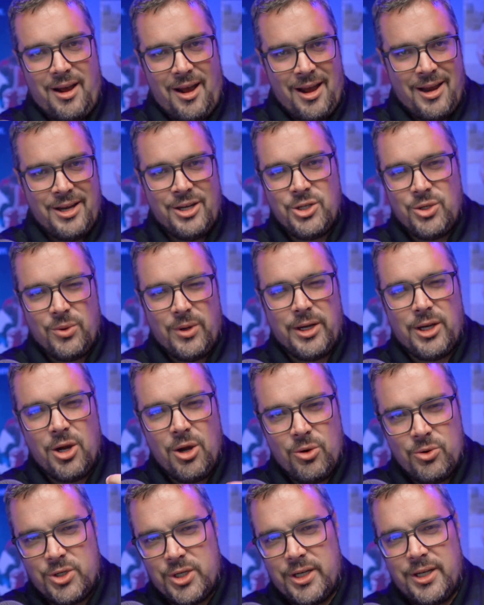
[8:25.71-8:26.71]
I enjoy
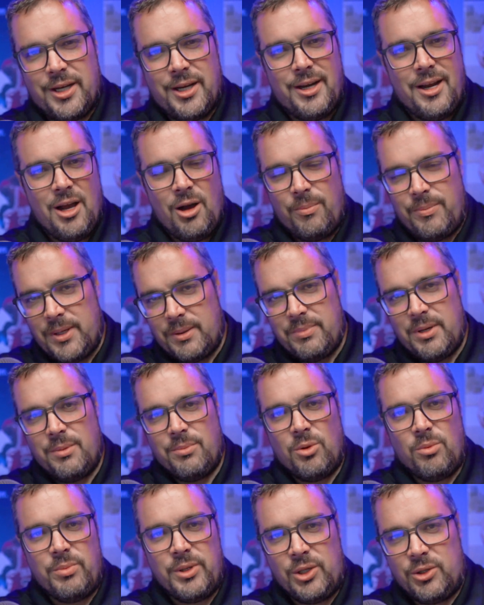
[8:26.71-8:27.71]
coaching and helping
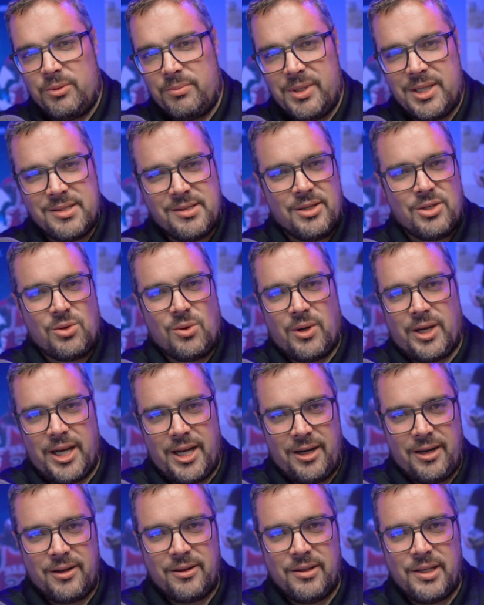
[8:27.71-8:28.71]
people build a business
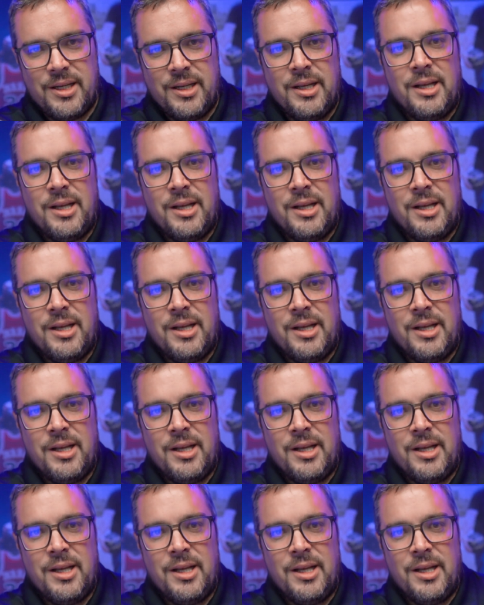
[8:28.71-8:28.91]
organically.